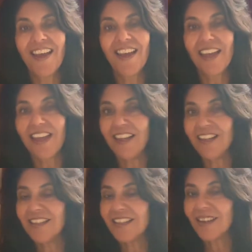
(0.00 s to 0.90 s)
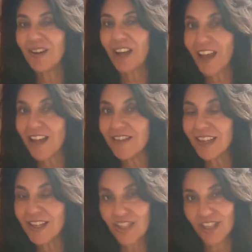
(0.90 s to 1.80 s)
And as I
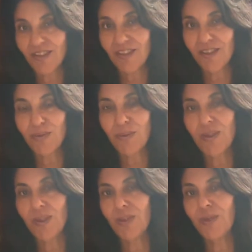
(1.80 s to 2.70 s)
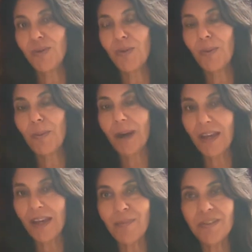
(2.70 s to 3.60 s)
share this with you, my
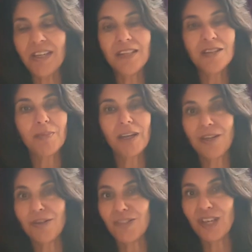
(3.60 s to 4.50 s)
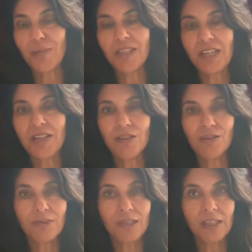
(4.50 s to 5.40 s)
updates, my energy updates aren't
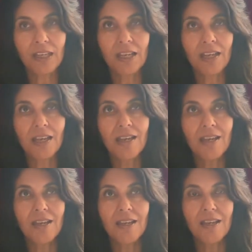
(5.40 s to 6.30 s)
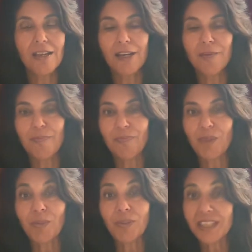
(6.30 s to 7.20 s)
really
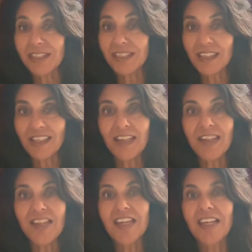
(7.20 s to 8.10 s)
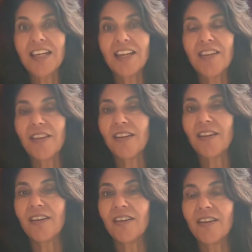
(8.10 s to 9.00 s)
predicting anything.
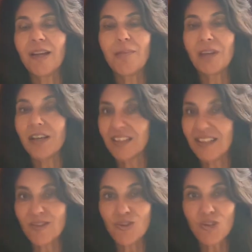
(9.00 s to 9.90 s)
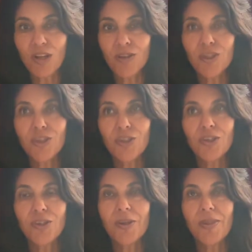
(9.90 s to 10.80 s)
I'm not an
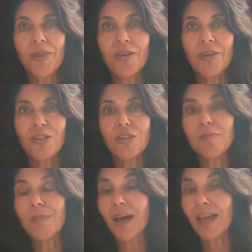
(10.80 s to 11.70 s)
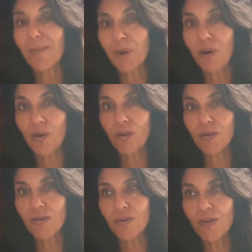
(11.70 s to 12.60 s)
astrologer. They're just my
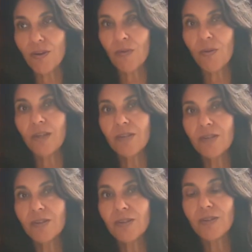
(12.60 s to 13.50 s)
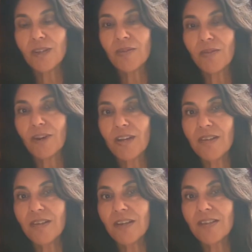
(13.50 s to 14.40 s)
pulse on what's occurring for us
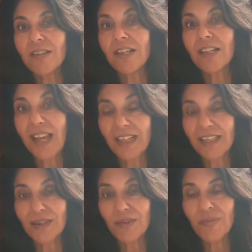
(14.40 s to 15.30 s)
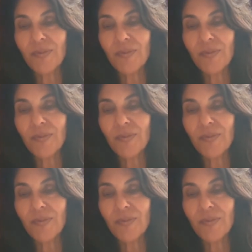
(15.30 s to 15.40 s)
as a collective.